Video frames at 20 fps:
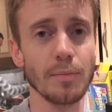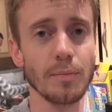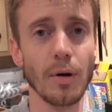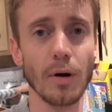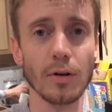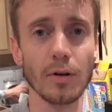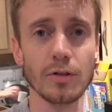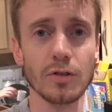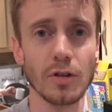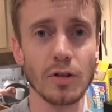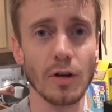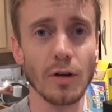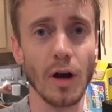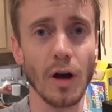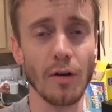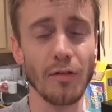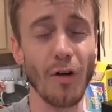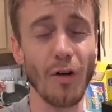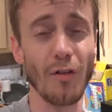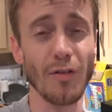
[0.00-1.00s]
pods
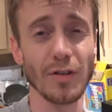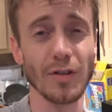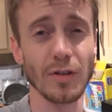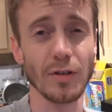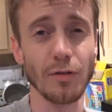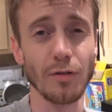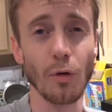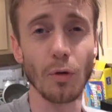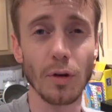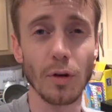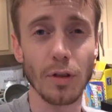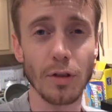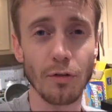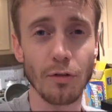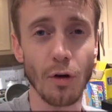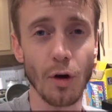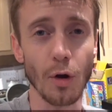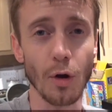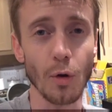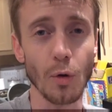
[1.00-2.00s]
have obviously fallen
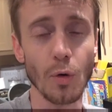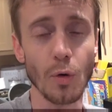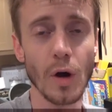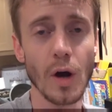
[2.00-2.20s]
through